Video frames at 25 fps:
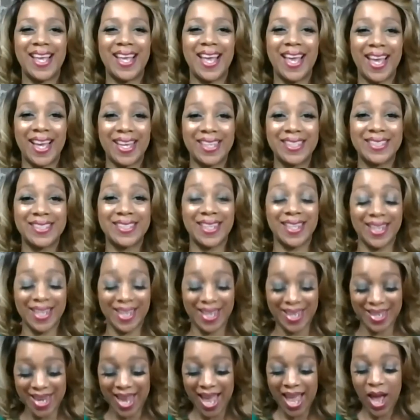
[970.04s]

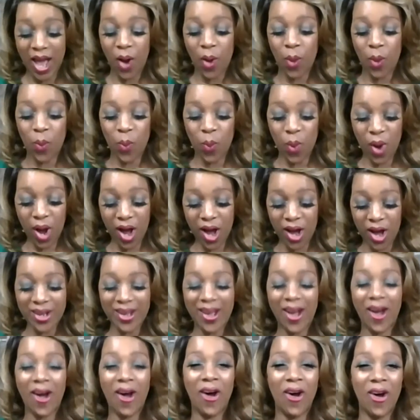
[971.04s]
Excellent.
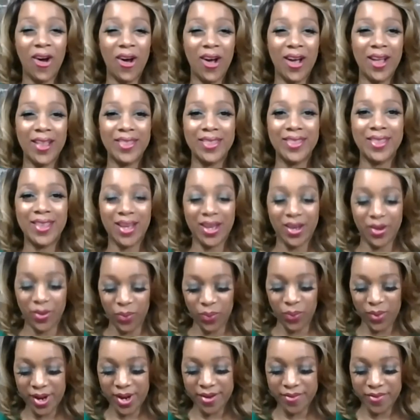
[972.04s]
Walk on the
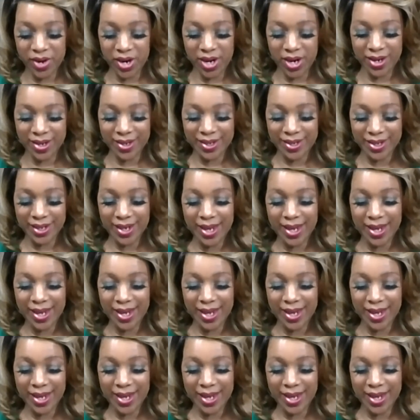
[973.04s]
River.